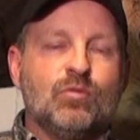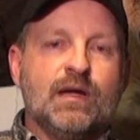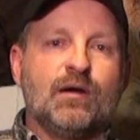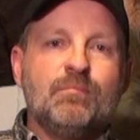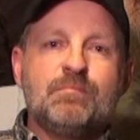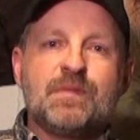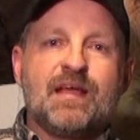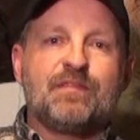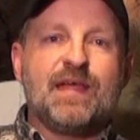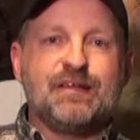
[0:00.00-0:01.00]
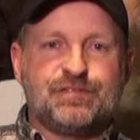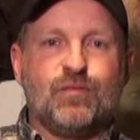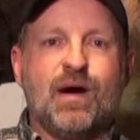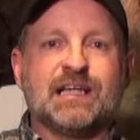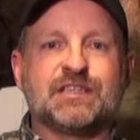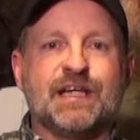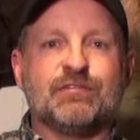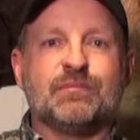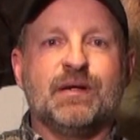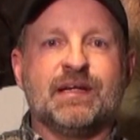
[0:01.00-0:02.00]
Well, thanks for watching,
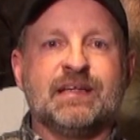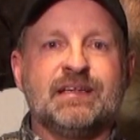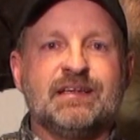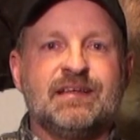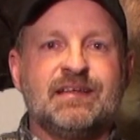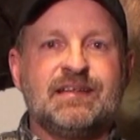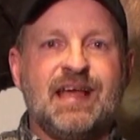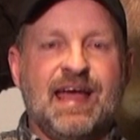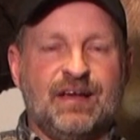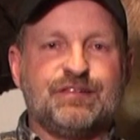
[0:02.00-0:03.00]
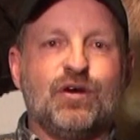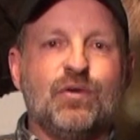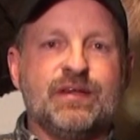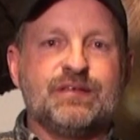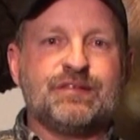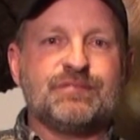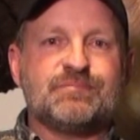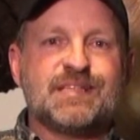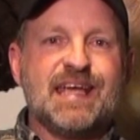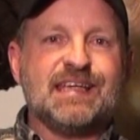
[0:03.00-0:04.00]
everybody. As always,
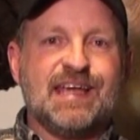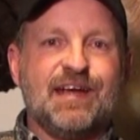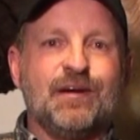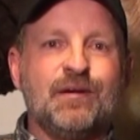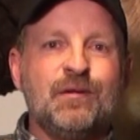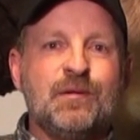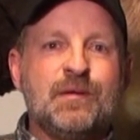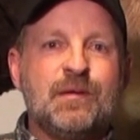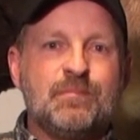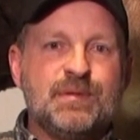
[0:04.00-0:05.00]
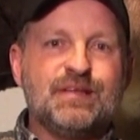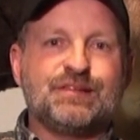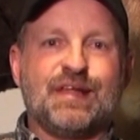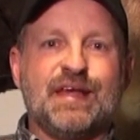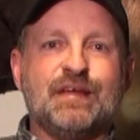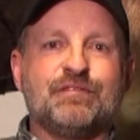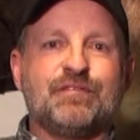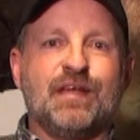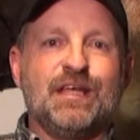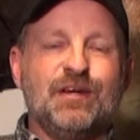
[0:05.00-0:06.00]
take care, be safe,
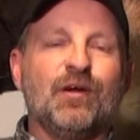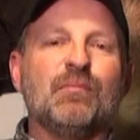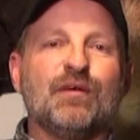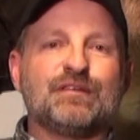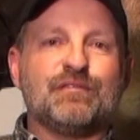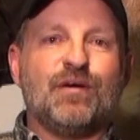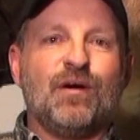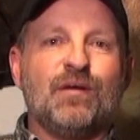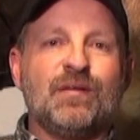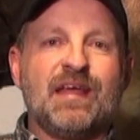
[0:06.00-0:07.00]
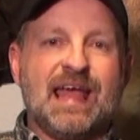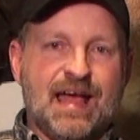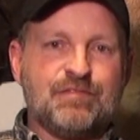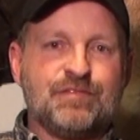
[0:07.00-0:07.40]
and you know, most of all, have